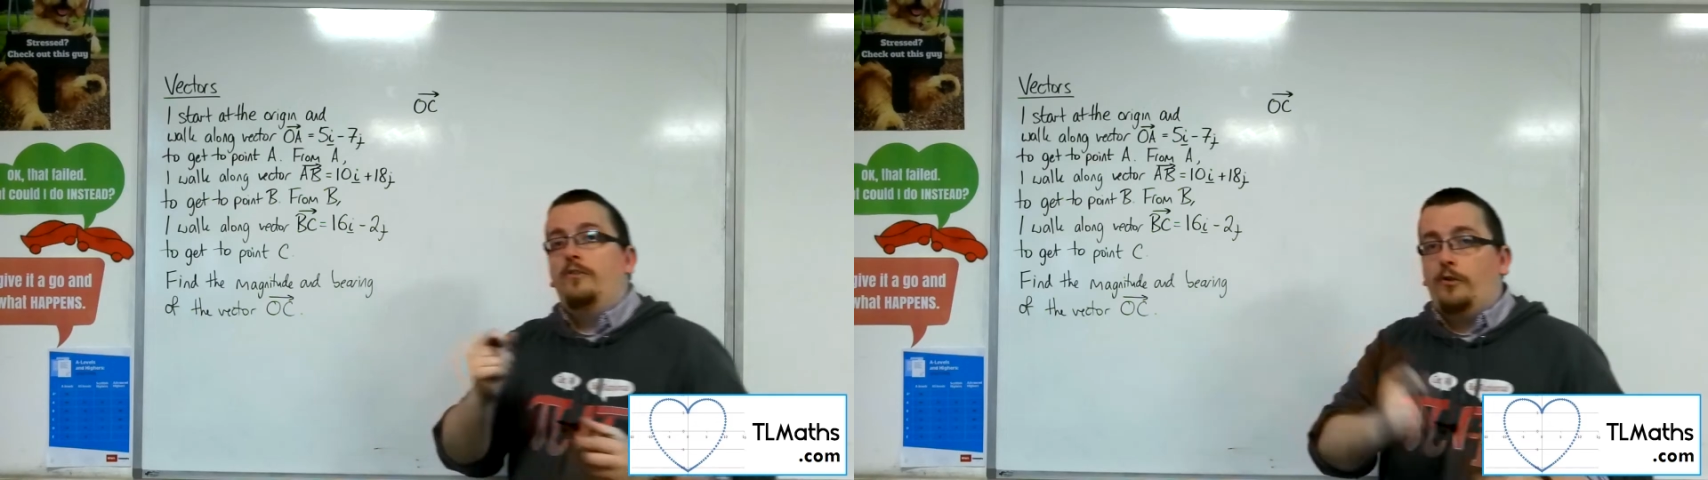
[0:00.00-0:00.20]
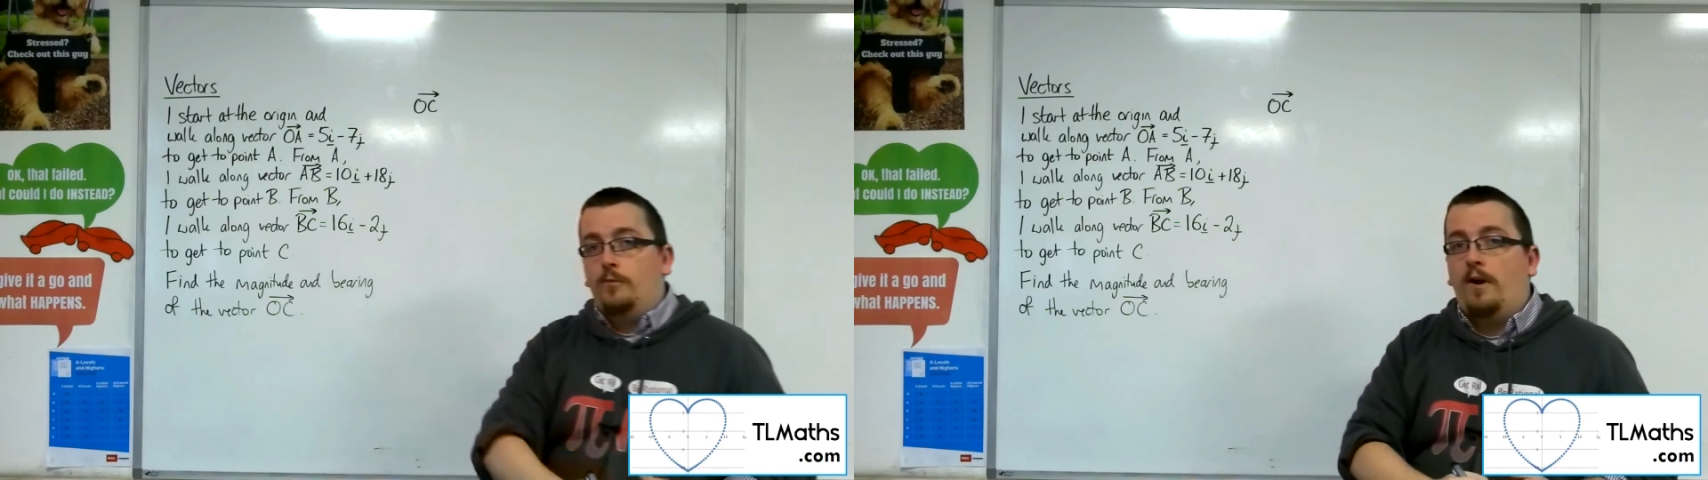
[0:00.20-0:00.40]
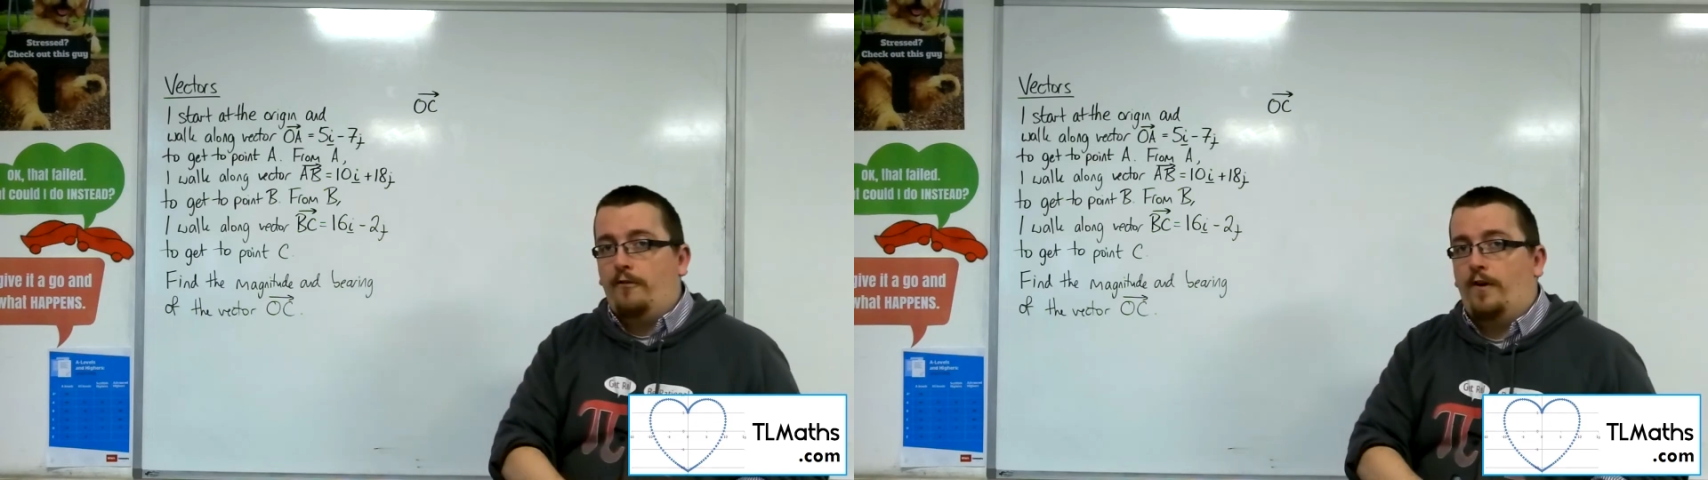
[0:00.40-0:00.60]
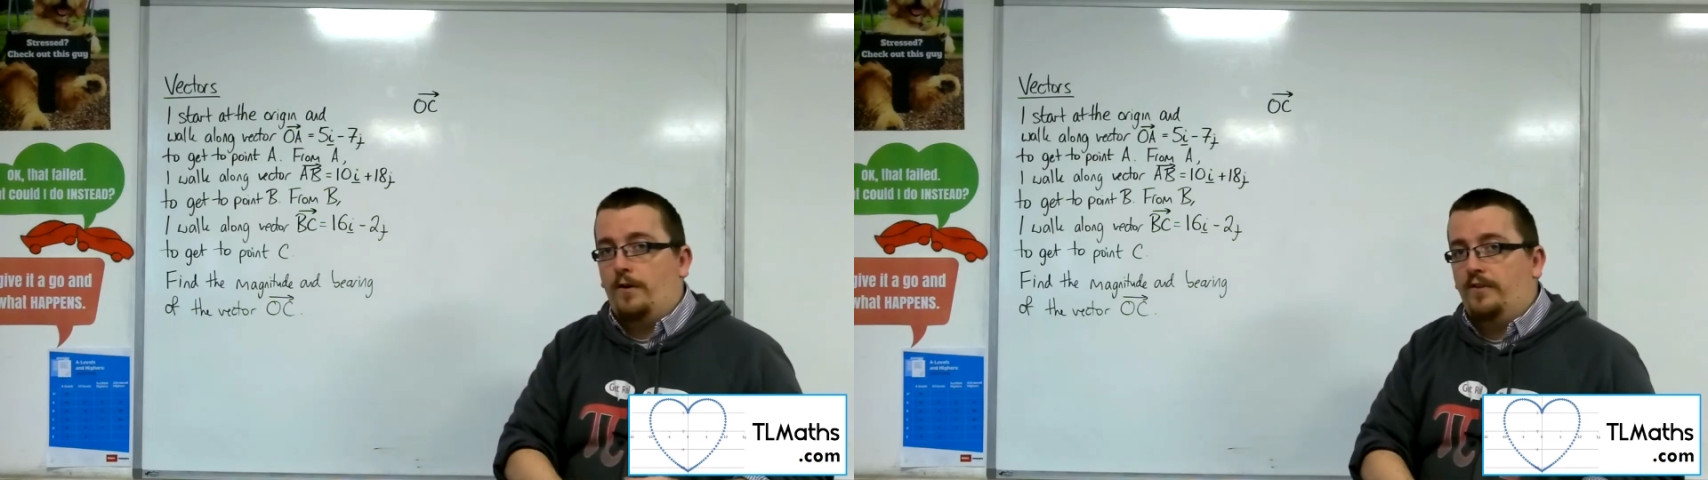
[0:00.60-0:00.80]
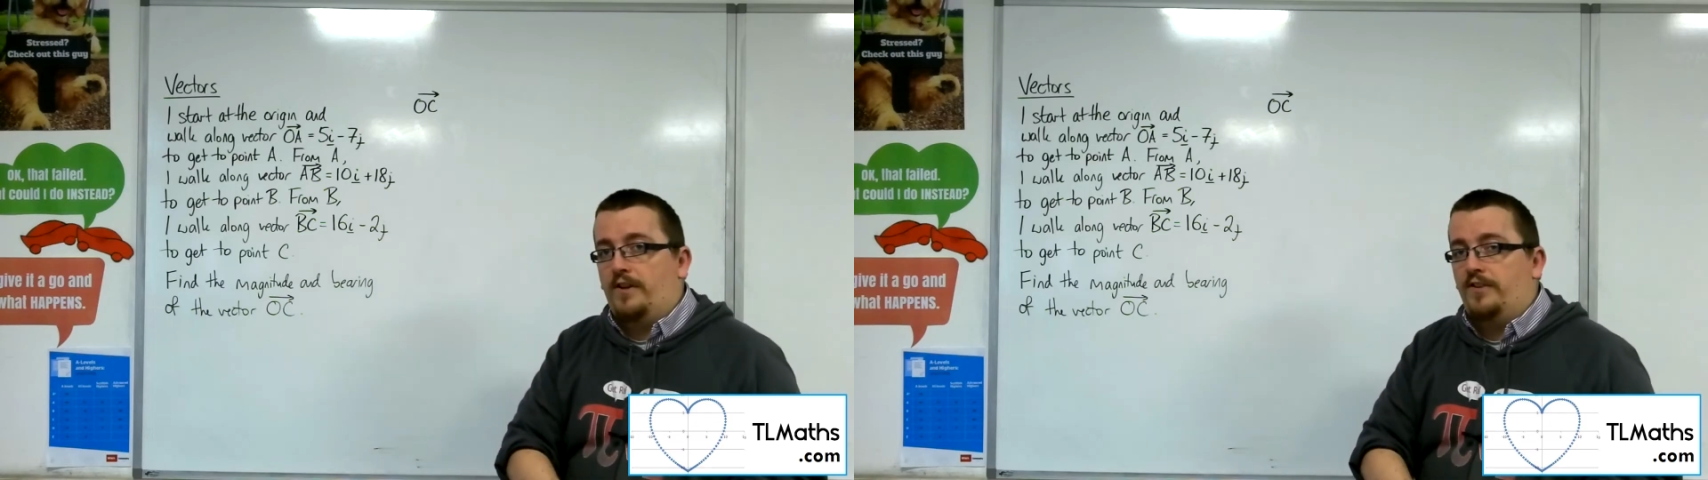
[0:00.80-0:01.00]
to my
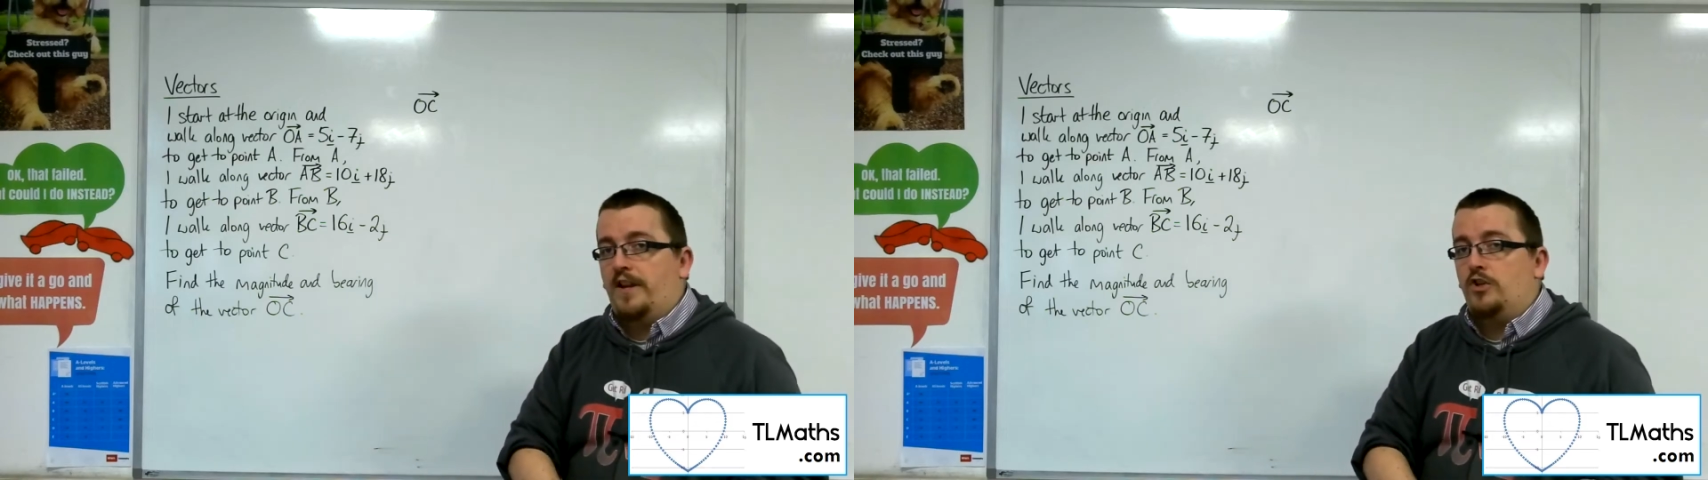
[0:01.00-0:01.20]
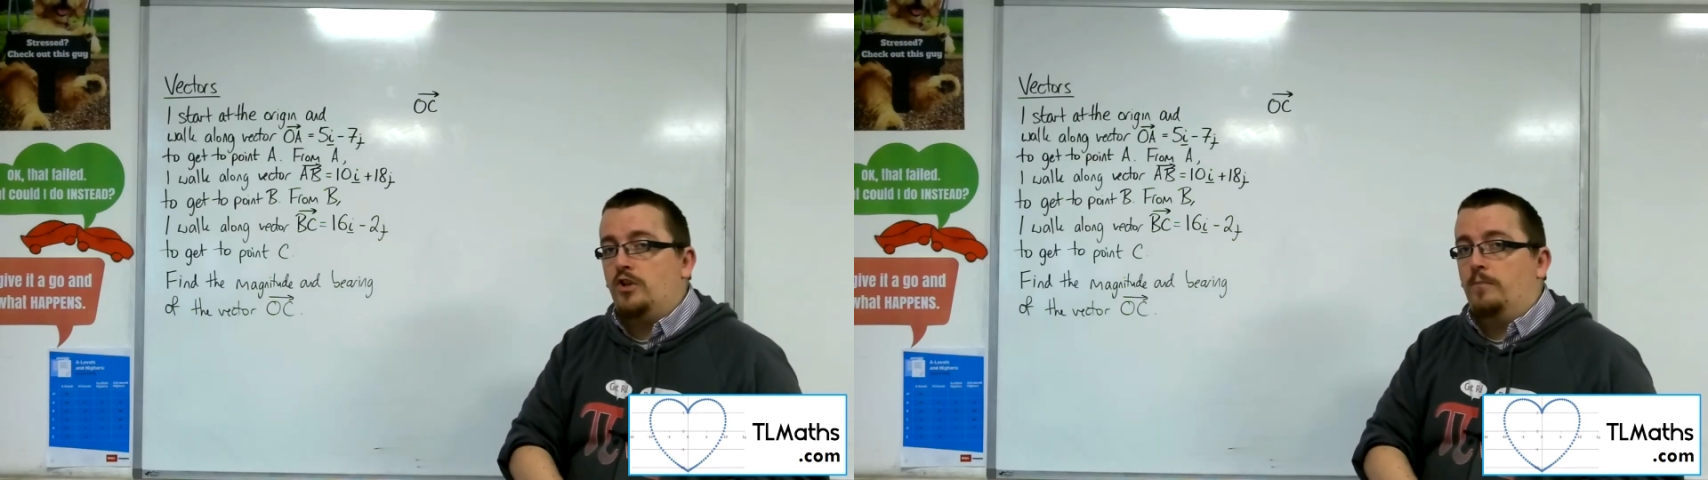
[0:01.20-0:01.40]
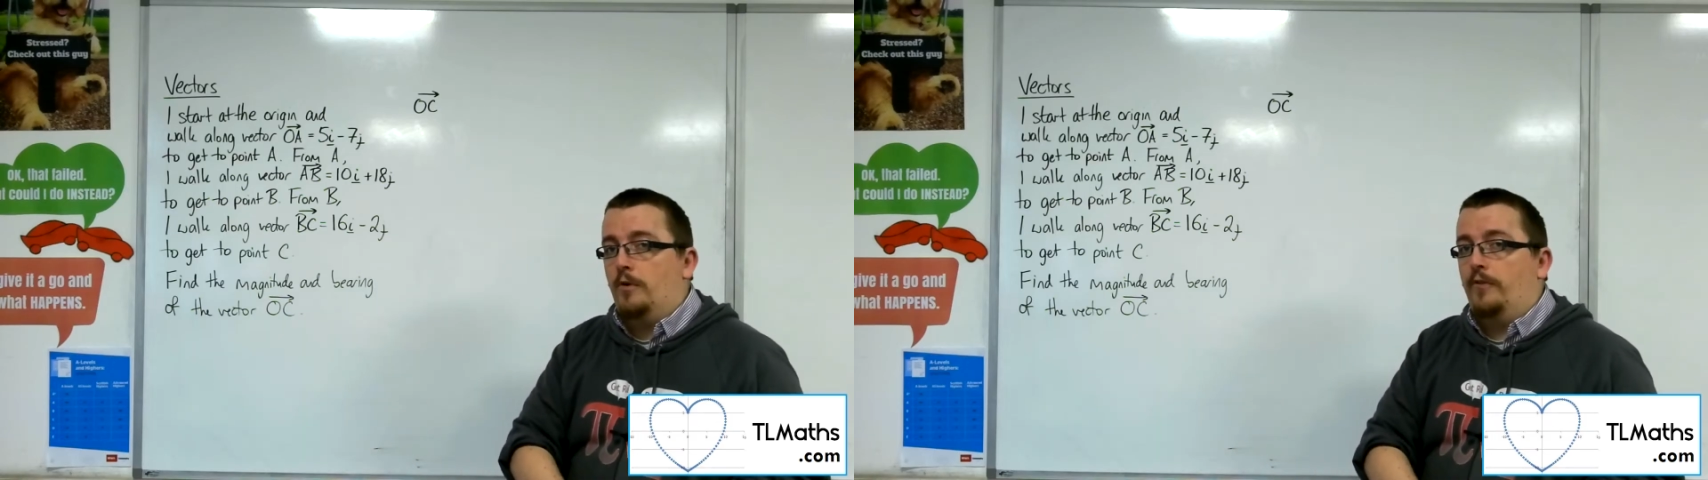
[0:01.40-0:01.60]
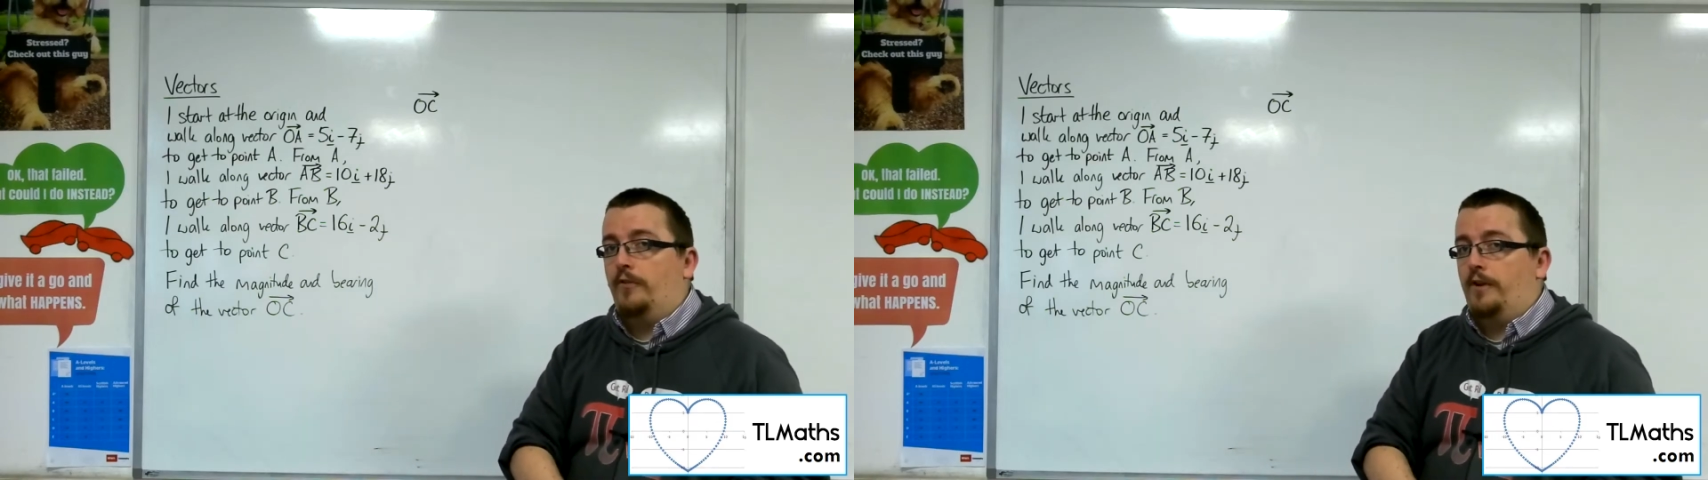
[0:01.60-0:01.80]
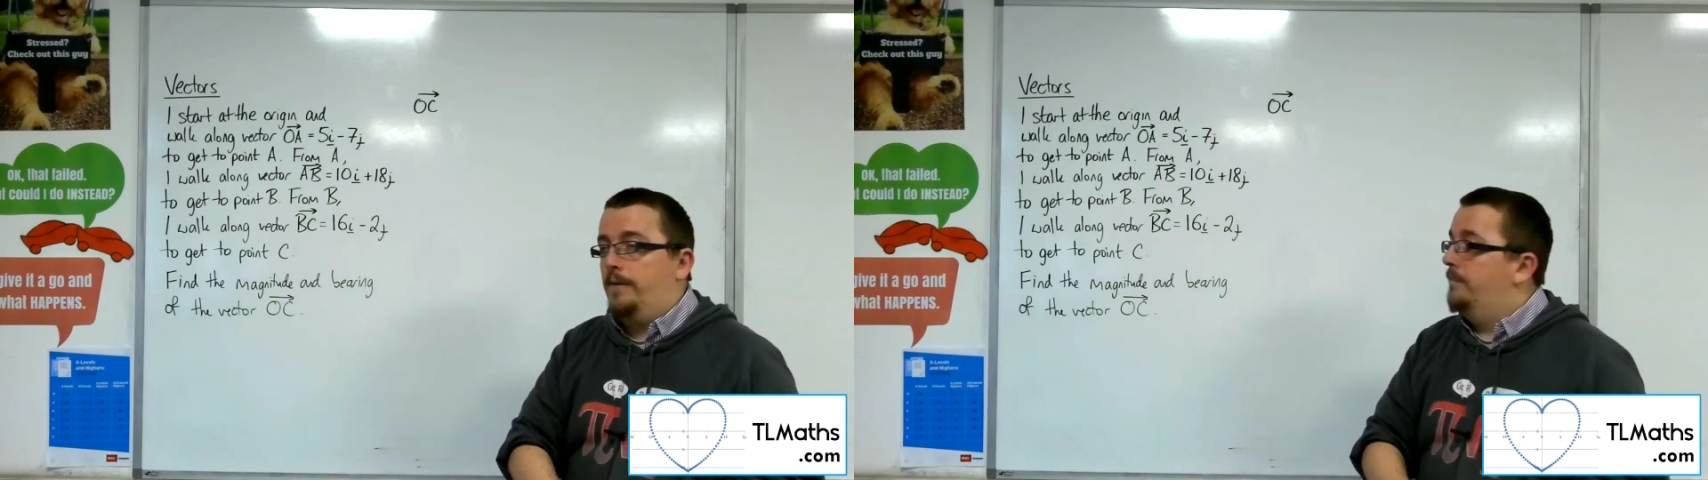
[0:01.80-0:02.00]
final destination, the point
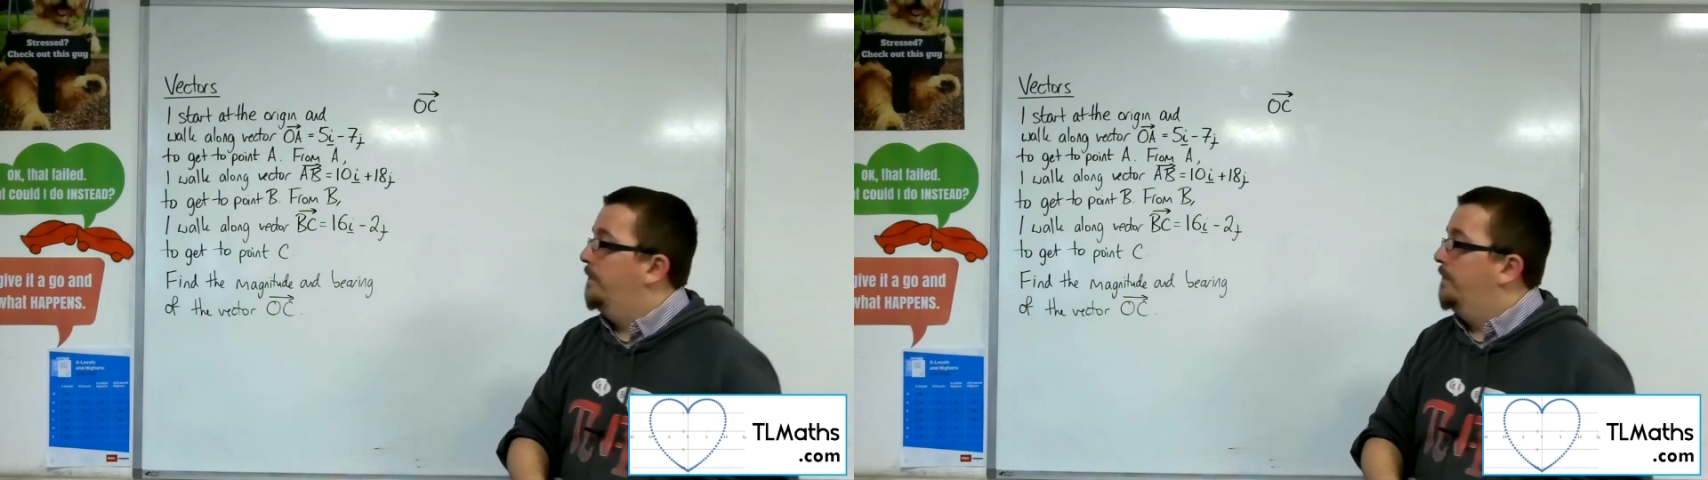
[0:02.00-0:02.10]
C.